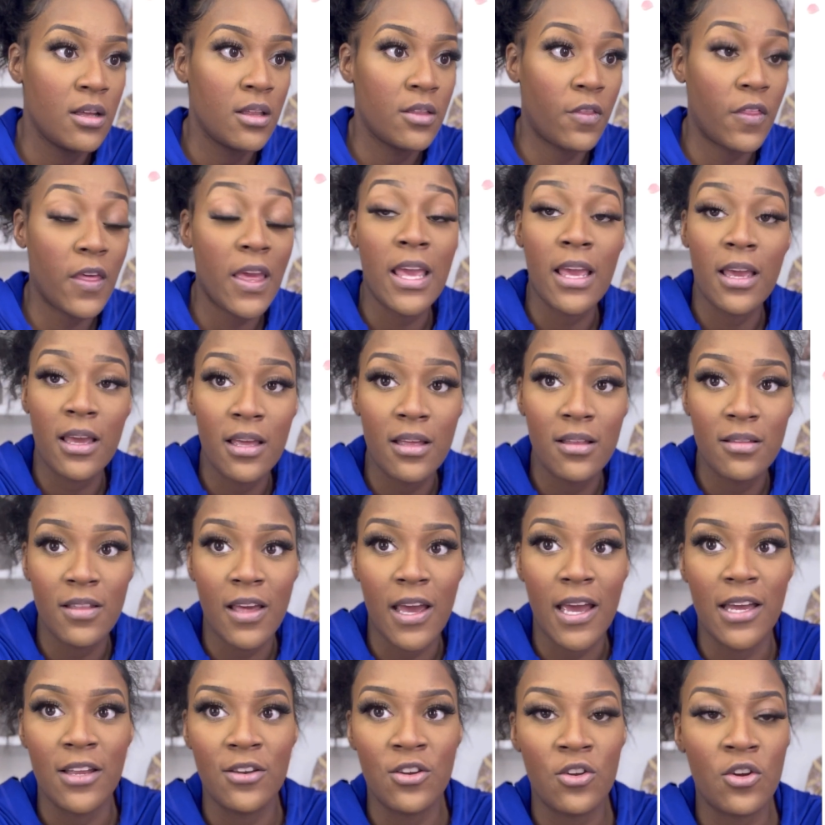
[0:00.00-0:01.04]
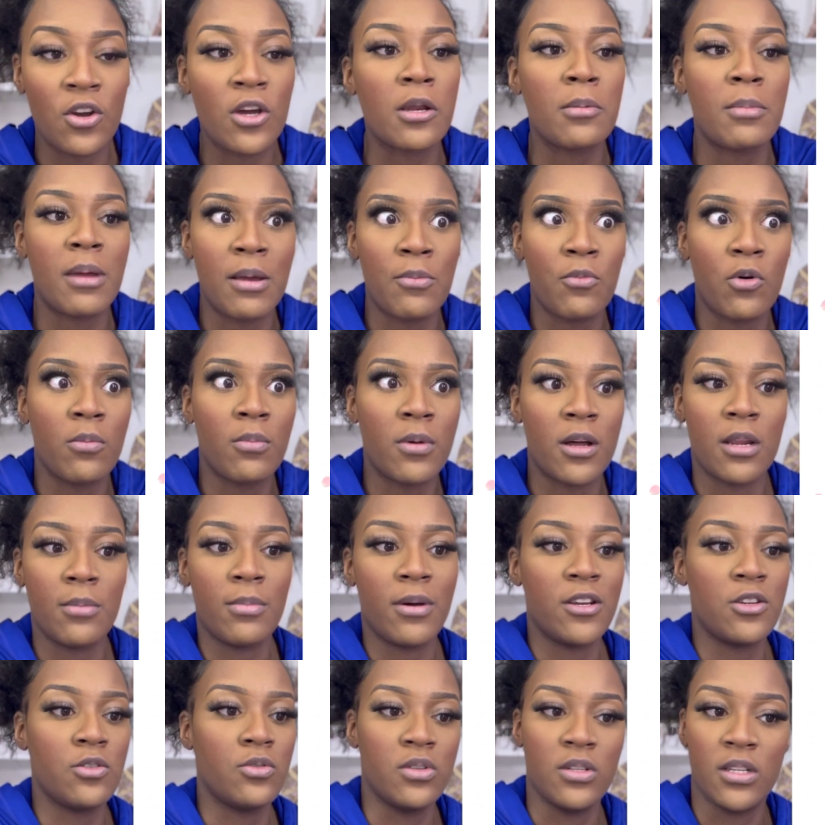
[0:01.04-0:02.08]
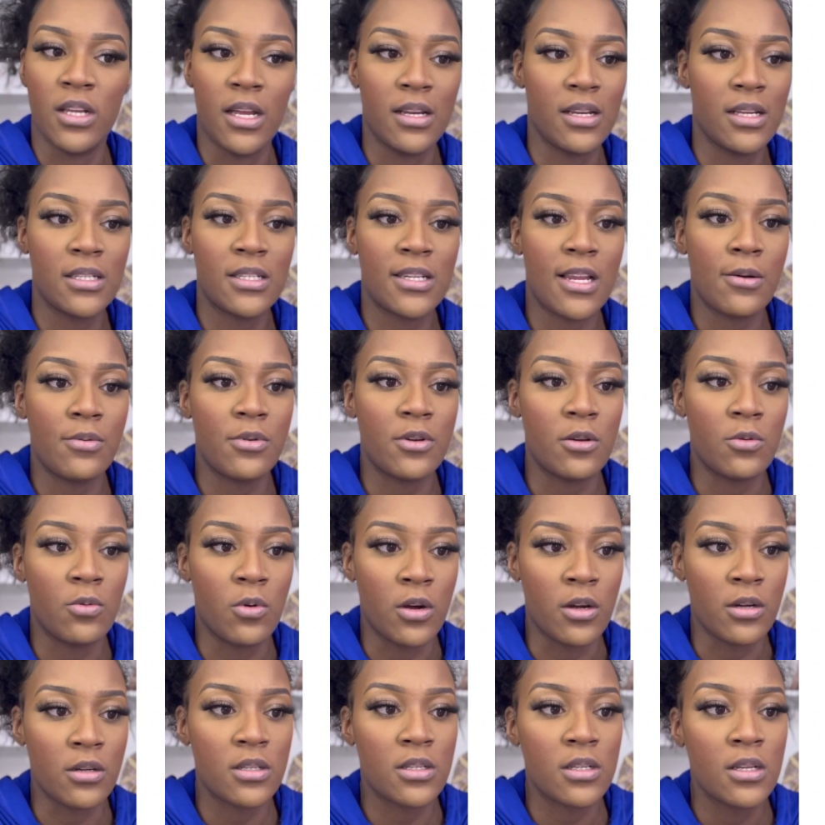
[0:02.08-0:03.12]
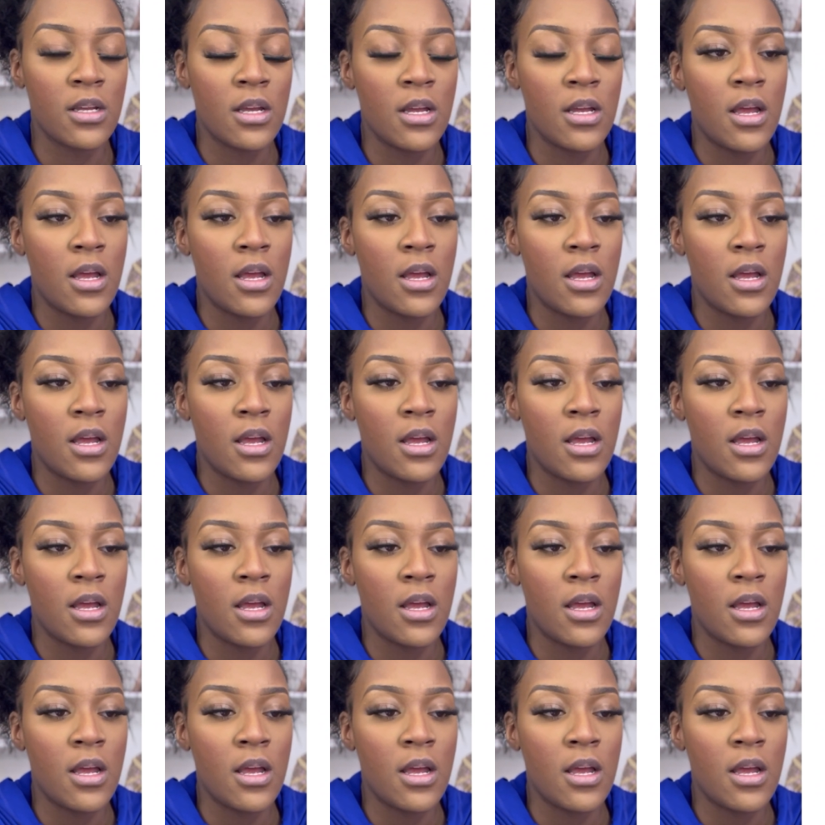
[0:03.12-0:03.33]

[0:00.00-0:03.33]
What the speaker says: think that you're gonna make more money by doing that. That's not what it works.